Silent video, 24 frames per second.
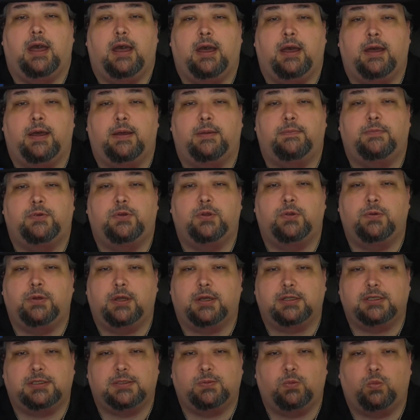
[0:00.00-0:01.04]
Um, do
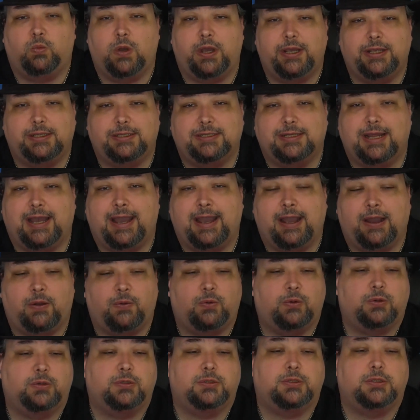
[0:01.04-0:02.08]
not waste
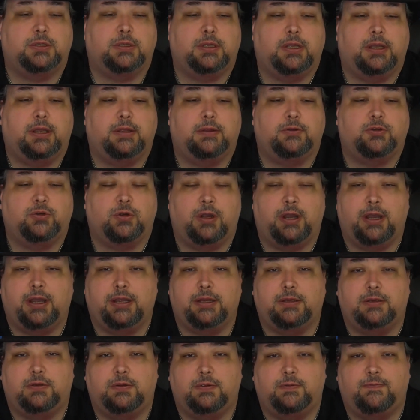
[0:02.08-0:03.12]
hours
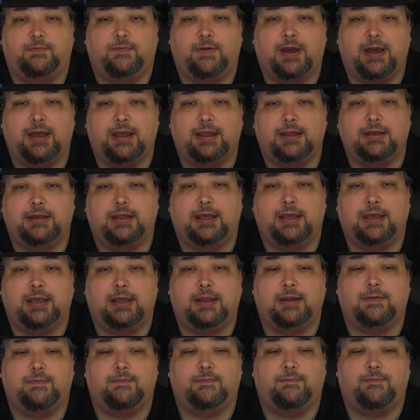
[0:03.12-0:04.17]
trying to find
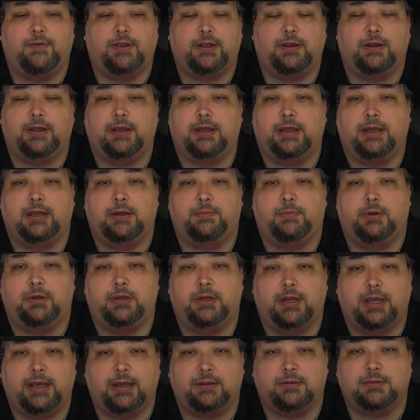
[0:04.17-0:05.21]
and figure out how to
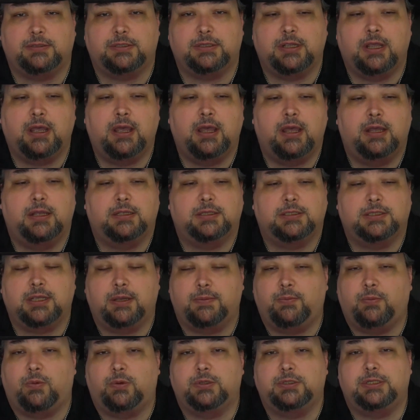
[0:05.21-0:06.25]
pronounce
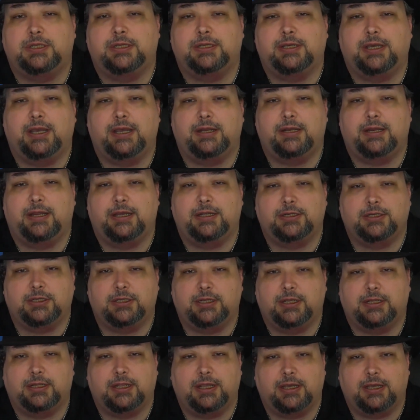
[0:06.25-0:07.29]
someone's incantation
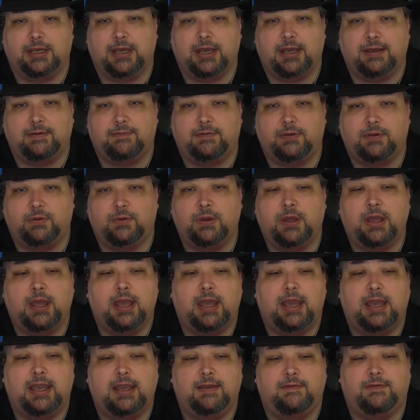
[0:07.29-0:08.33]
that they gave you,
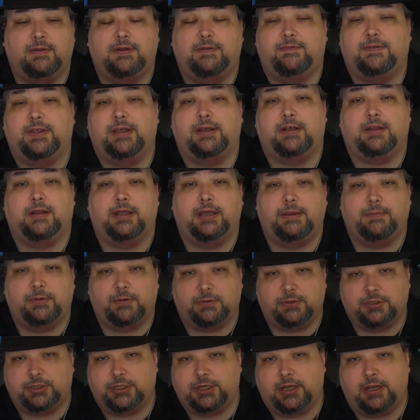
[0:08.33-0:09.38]
even if they claim it
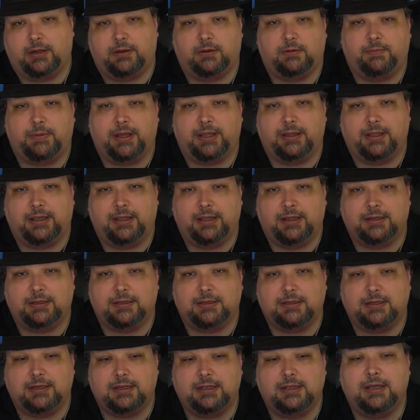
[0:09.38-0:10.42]
was channeled by the
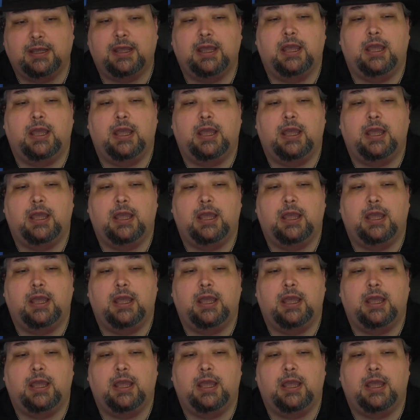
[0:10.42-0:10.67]
entity.